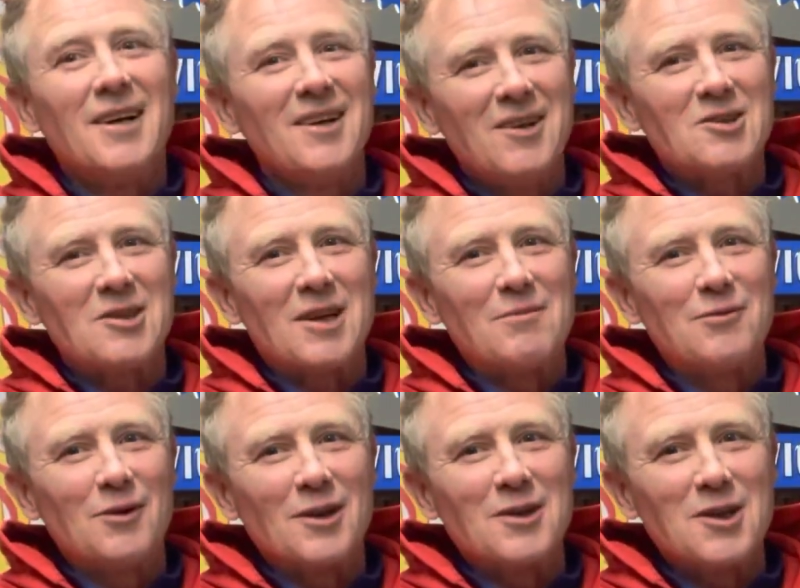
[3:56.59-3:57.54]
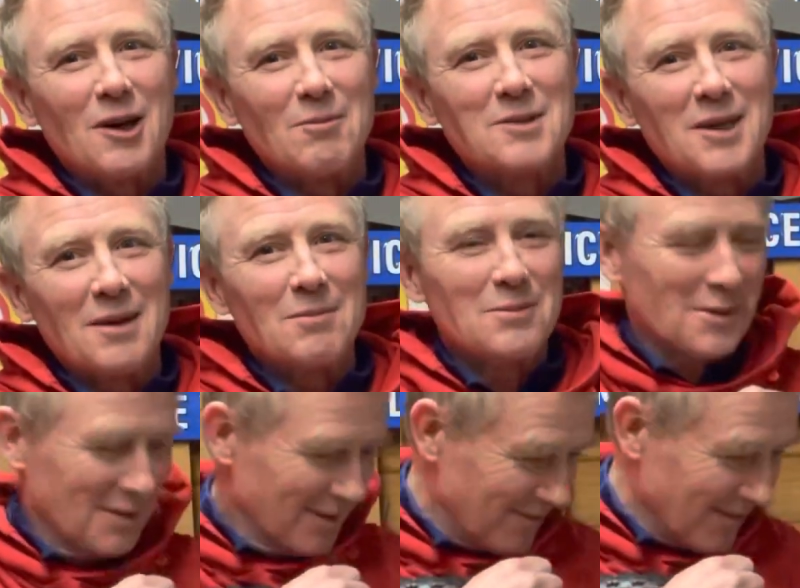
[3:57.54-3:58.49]
because I'm full of top tips,
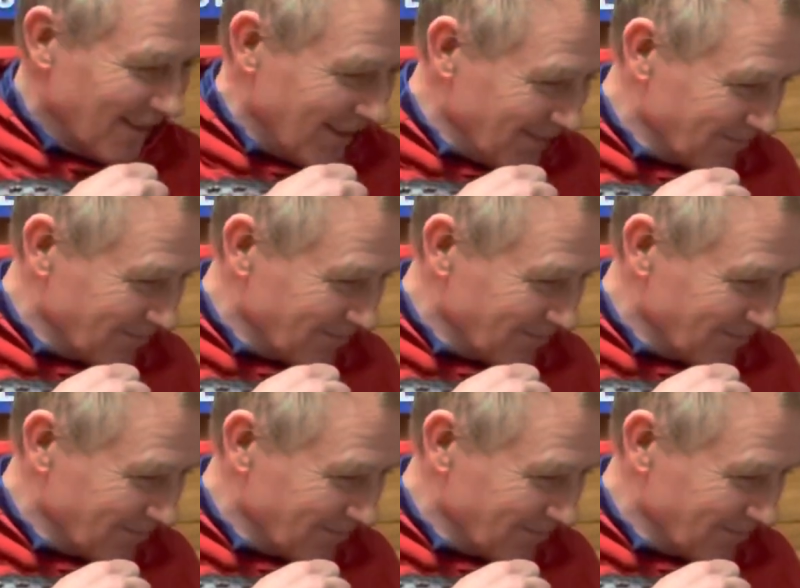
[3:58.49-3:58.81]
right?